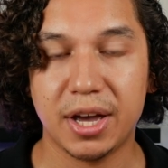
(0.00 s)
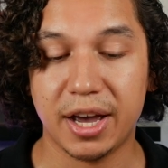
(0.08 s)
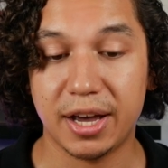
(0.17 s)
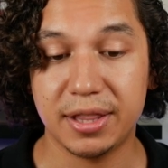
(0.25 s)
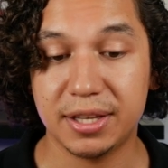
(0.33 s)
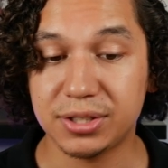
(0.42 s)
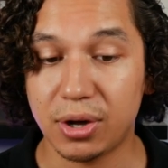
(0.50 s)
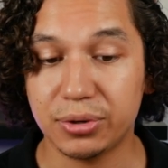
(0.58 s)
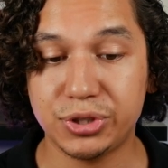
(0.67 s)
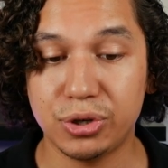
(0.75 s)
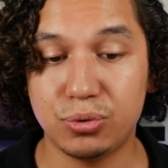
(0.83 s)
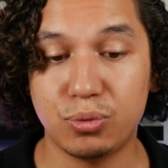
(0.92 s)
and this
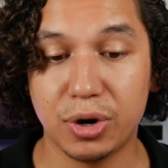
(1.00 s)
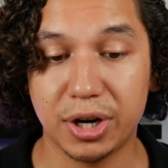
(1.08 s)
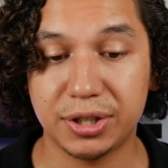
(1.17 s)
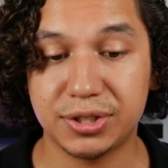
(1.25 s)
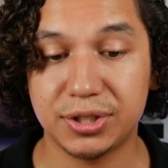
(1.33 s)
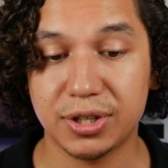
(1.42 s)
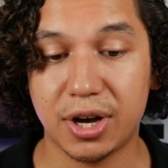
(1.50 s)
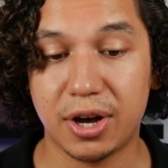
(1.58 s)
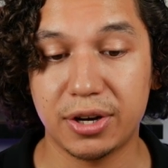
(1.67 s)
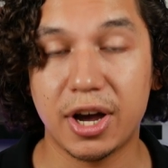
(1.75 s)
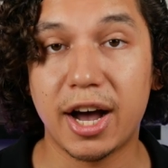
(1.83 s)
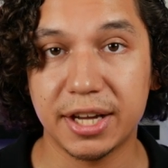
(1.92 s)
also works
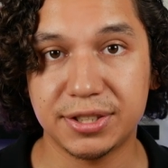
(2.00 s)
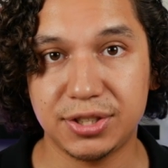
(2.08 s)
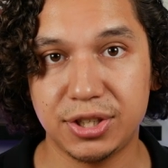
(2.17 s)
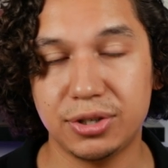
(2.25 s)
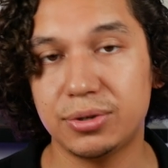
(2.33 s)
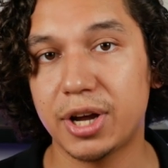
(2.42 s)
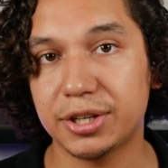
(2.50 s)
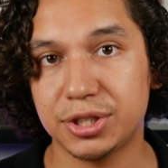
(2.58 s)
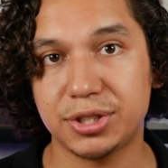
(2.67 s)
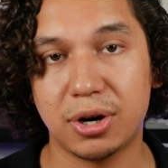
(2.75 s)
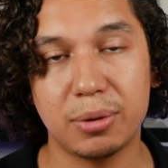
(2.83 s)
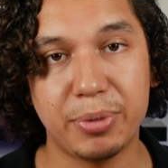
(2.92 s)
on us too, not
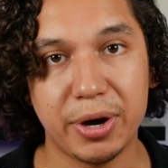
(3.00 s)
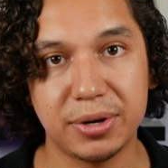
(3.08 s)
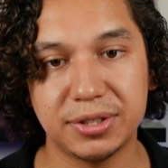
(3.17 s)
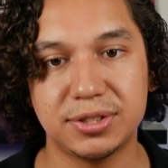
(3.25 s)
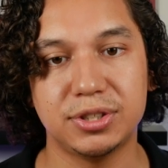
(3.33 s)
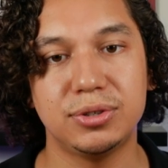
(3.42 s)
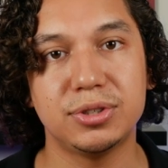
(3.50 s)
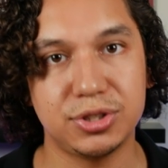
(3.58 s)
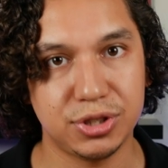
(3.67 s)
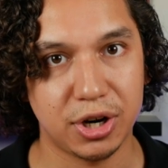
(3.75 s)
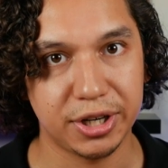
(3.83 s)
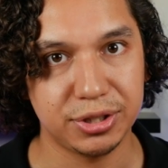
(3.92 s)
just our opponents, so you can
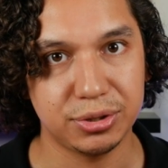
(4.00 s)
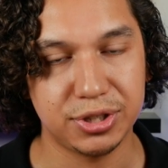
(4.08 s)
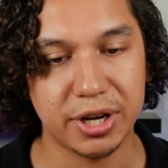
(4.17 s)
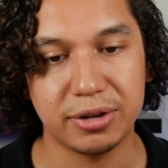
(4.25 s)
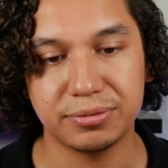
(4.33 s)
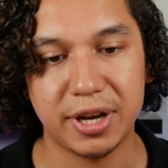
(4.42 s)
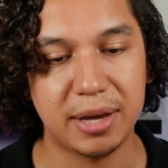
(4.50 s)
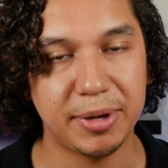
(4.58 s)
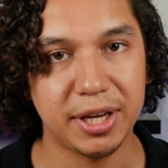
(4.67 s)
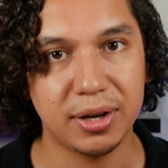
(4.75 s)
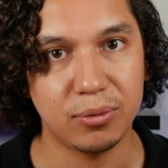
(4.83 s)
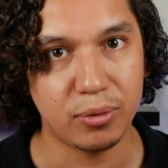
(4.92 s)
just target yourself,
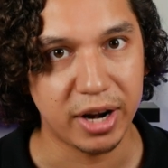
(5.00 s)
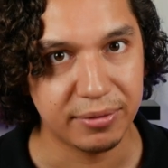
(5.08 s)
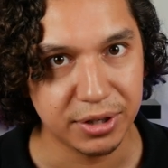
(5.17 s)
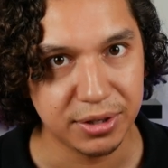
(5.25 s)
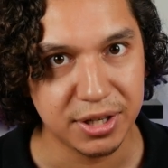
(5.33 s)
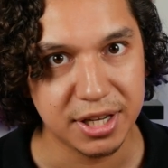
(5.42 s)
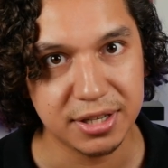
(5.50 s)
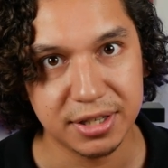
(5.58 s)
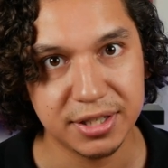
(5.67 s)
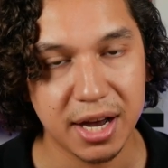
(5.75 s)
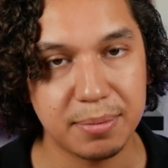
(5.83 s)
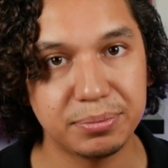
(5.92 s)
naming whatever you needed to
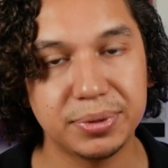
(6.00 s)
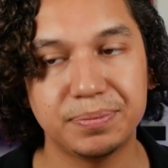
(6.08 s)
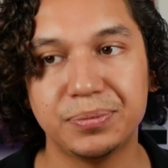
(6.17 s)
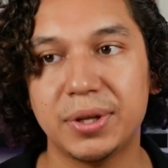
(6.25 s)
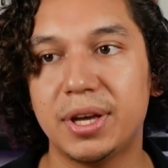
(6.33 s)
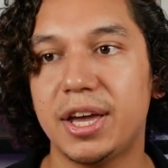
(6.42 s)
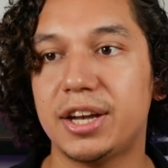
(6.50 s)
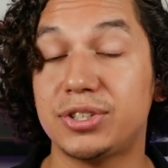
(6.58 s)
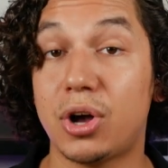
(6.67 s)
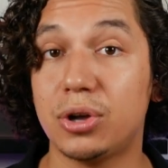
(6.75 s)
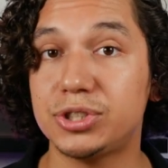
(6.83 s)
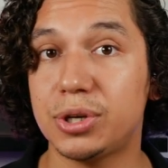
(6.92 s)
dump. It's
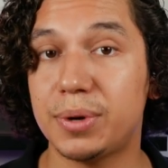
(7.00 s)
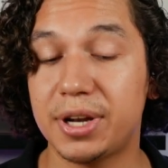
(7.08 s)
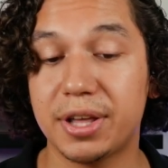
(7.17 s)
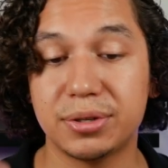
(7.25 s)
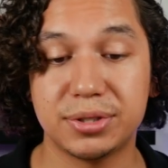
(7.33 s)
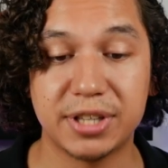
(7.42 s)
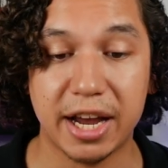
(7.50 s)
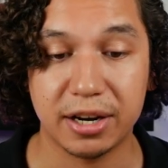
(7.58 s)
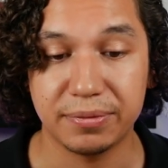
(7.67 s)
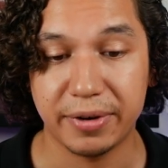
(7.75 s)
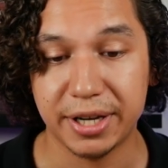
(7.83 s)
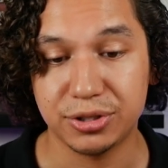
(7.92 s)
also another
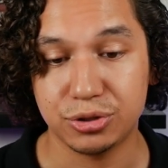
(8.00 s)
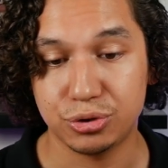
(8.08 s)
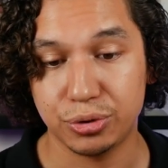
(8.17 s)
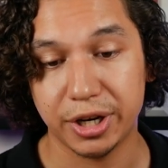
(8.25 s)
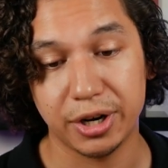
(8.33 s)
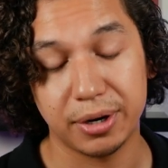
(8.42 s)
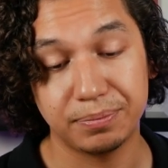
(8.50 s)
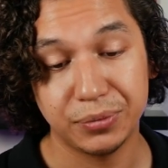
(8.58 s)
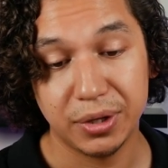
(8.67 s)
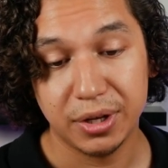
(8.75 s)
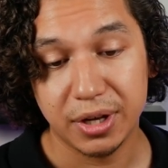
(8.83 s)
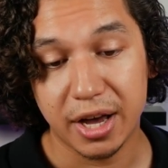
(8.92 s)
sacrifice trigger,
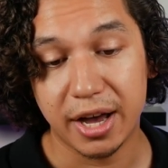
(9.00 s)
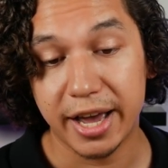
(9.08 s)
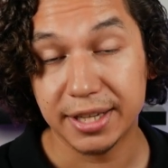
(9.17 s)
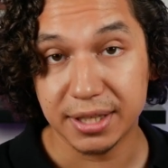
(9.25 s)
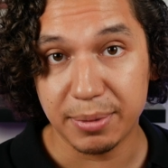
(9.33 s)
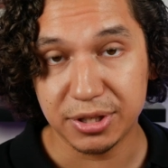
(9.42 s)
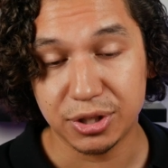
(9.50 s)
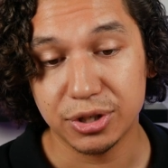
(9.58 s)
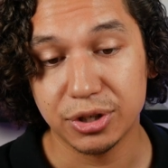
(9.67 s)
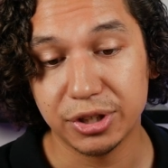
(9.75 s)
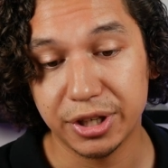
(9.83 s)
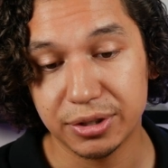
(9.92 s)
as I mentioned
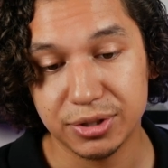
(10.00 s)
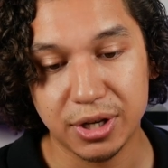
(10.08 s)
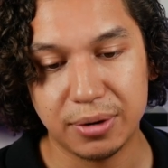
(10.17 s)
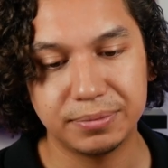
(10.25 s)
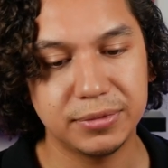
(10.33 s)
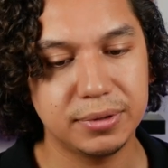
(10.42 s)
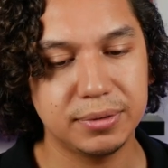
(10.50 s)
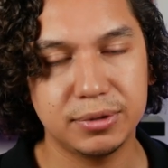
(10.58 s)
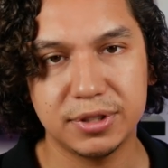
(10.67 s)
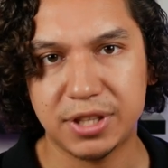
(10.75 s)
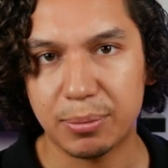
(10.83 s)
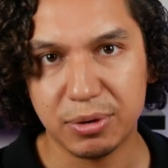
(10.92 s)
earlier, so
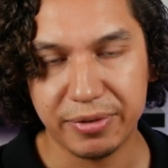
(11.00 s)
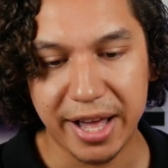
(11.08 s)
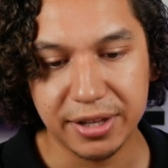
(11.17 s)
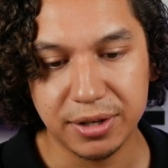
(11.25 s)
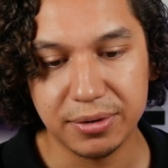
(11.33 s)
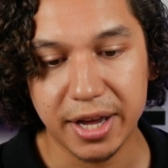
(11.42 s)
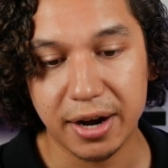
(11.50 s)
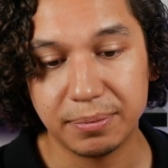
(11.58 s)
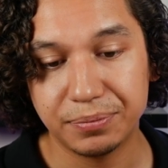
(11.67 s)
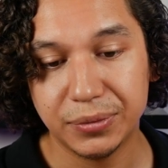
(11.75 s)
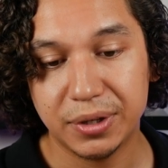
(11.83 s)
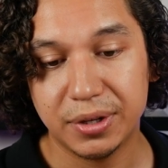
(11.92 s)
double value there.